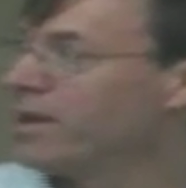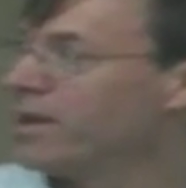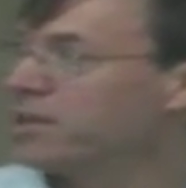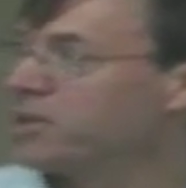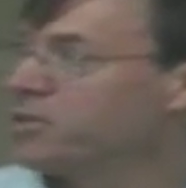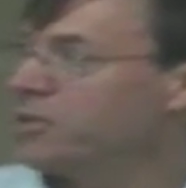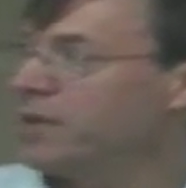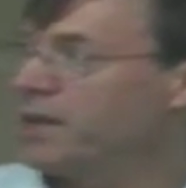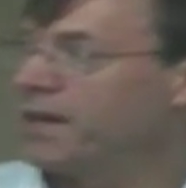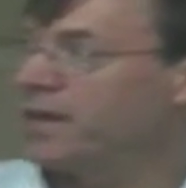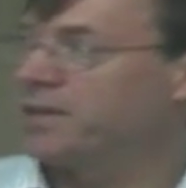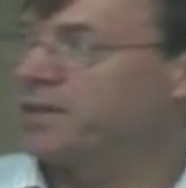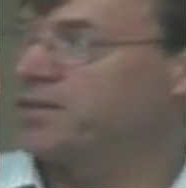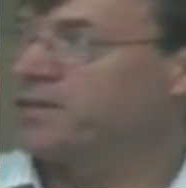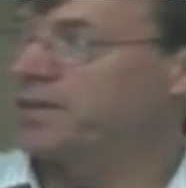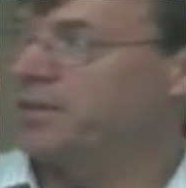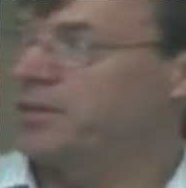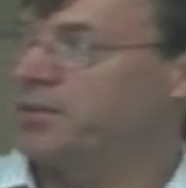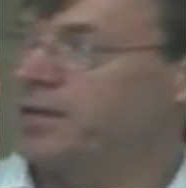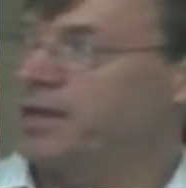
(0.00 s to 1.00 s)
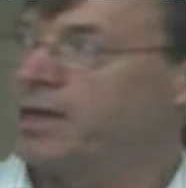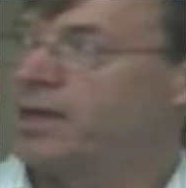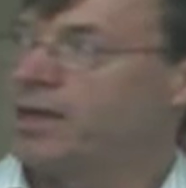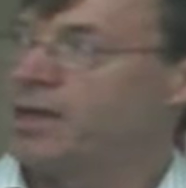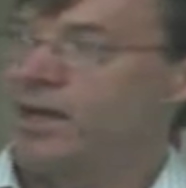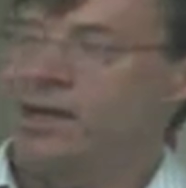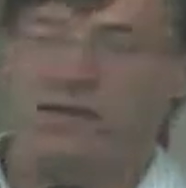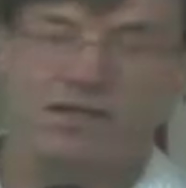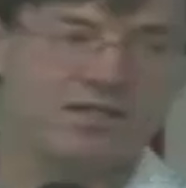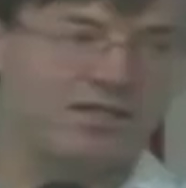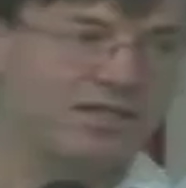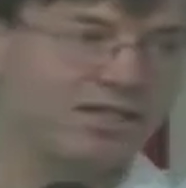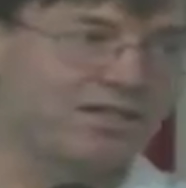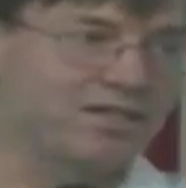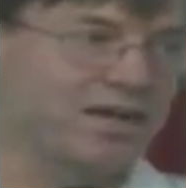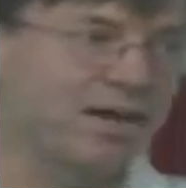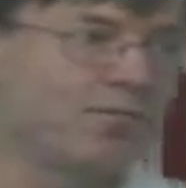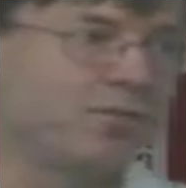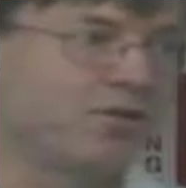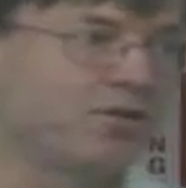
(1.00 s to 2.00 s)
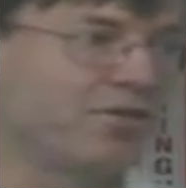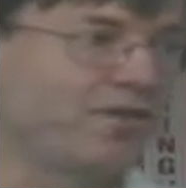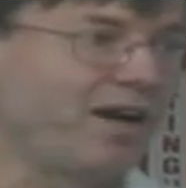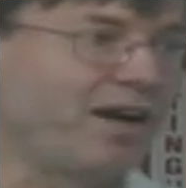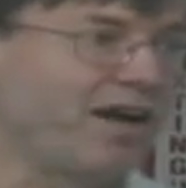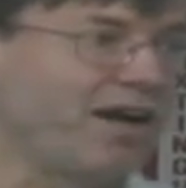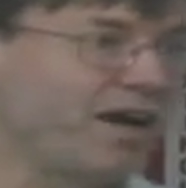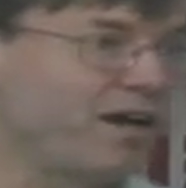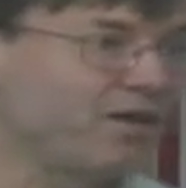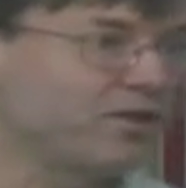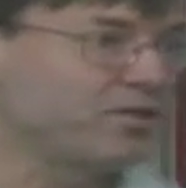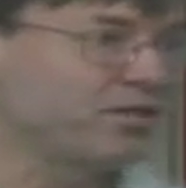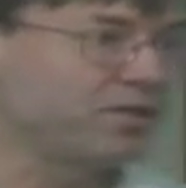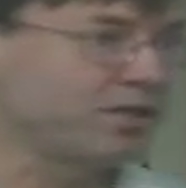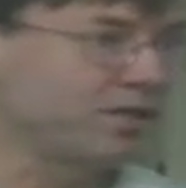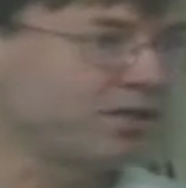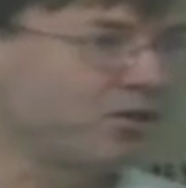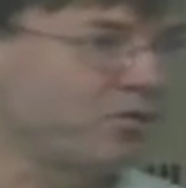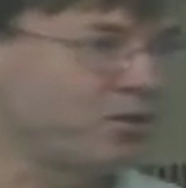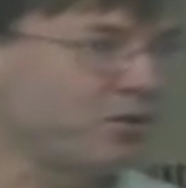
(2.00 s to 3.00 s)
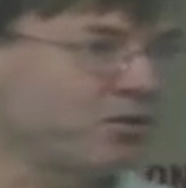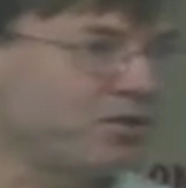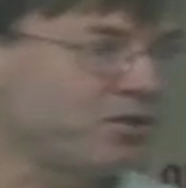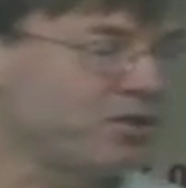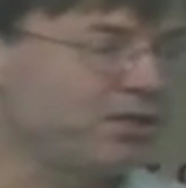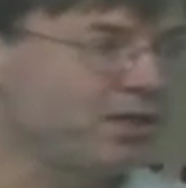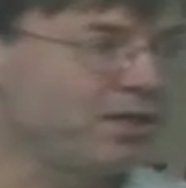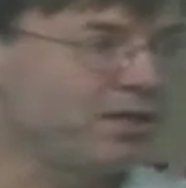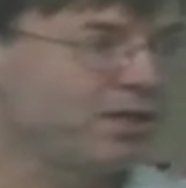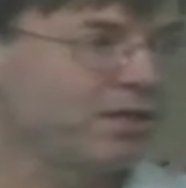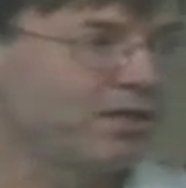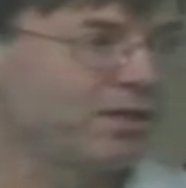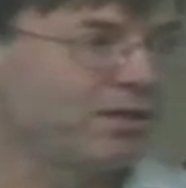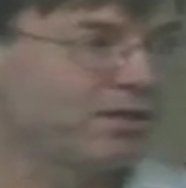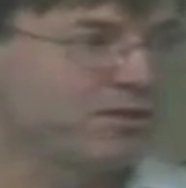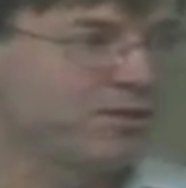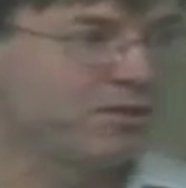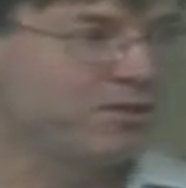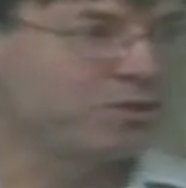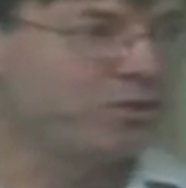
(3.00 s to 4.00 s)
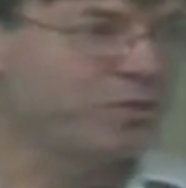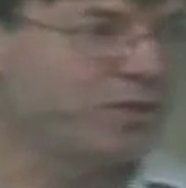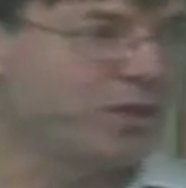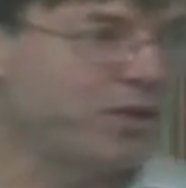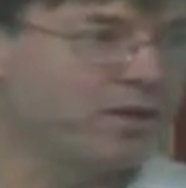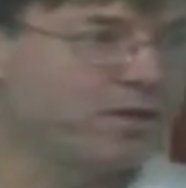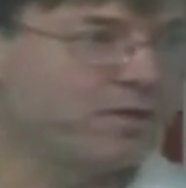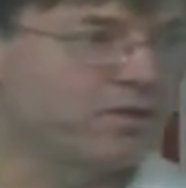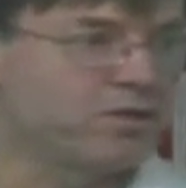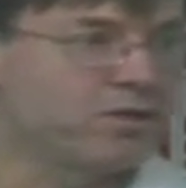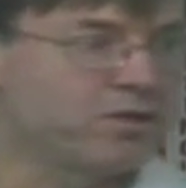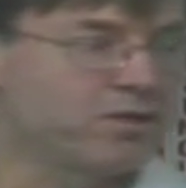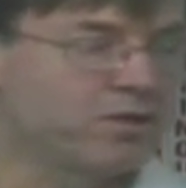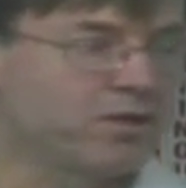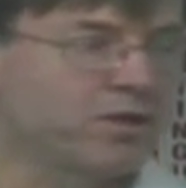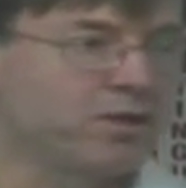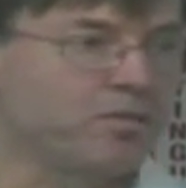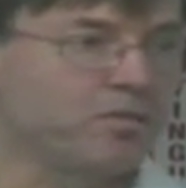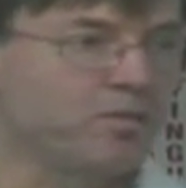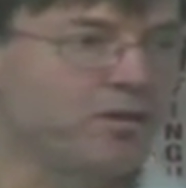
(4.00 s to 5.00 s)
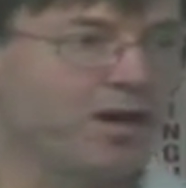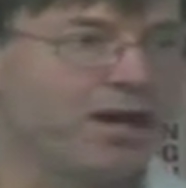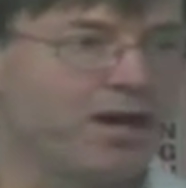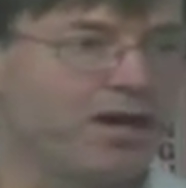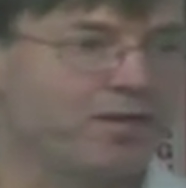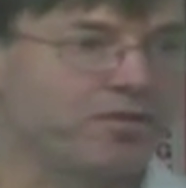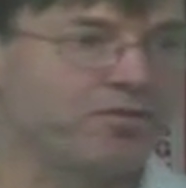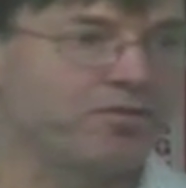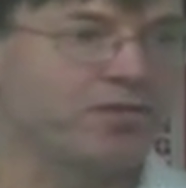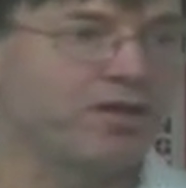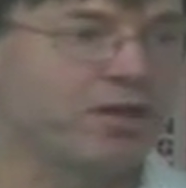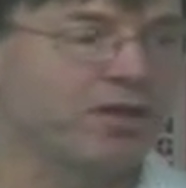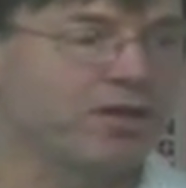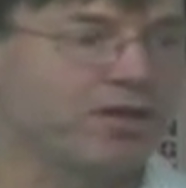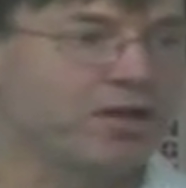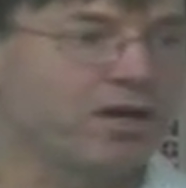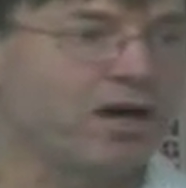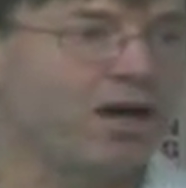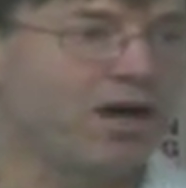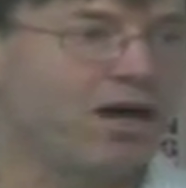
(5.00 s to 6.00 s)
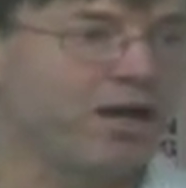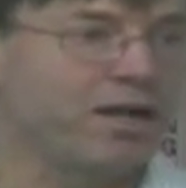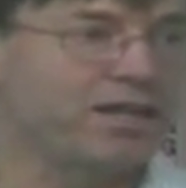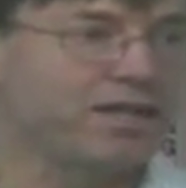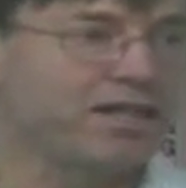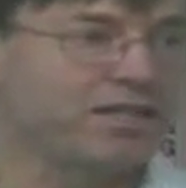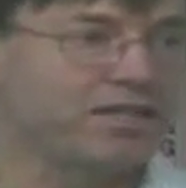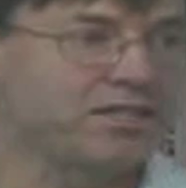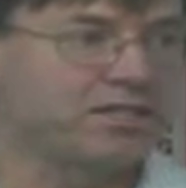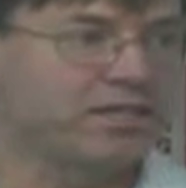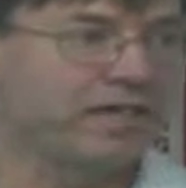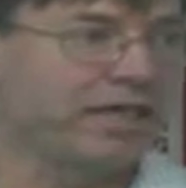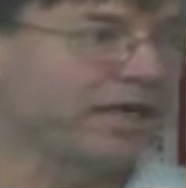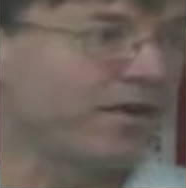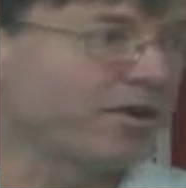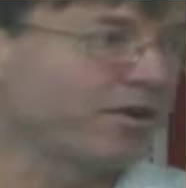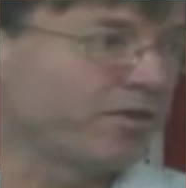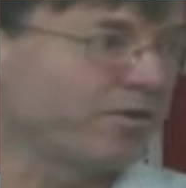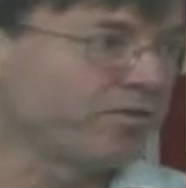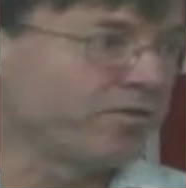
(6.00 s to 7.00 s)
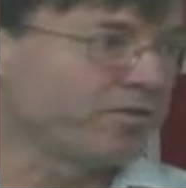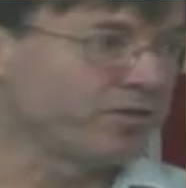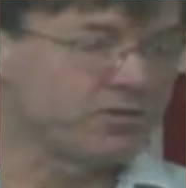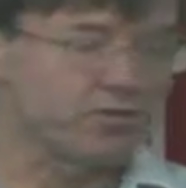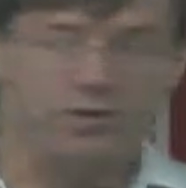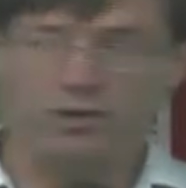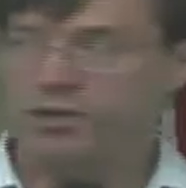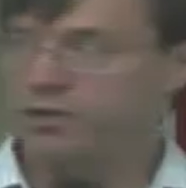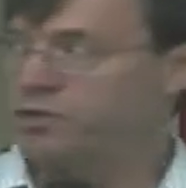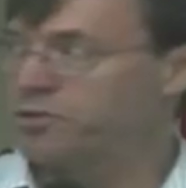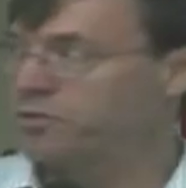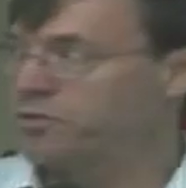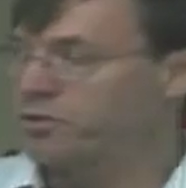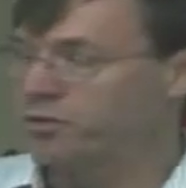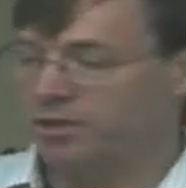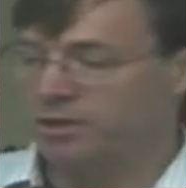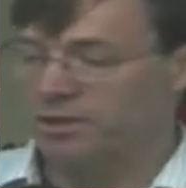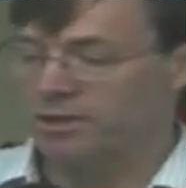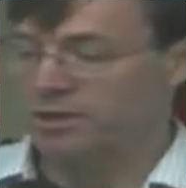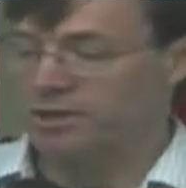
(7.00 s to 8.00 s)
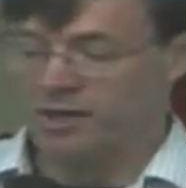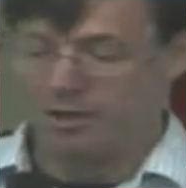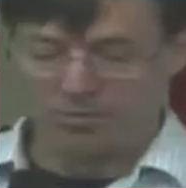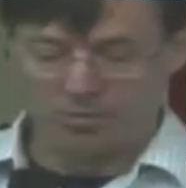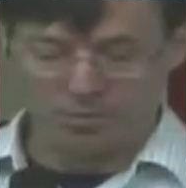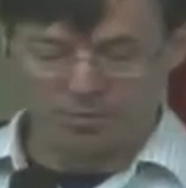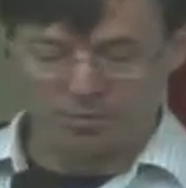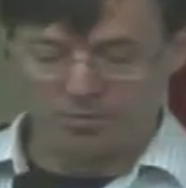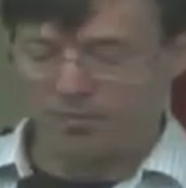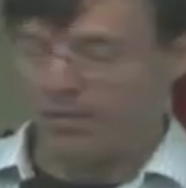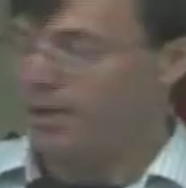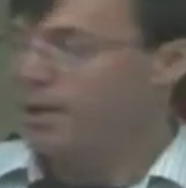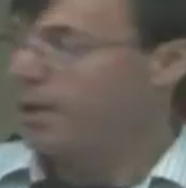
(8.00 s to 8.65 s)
Now, it's a bit hard to see, but here's an example of a house in a community. So it could be considered in part of the higher density area of this region, for example.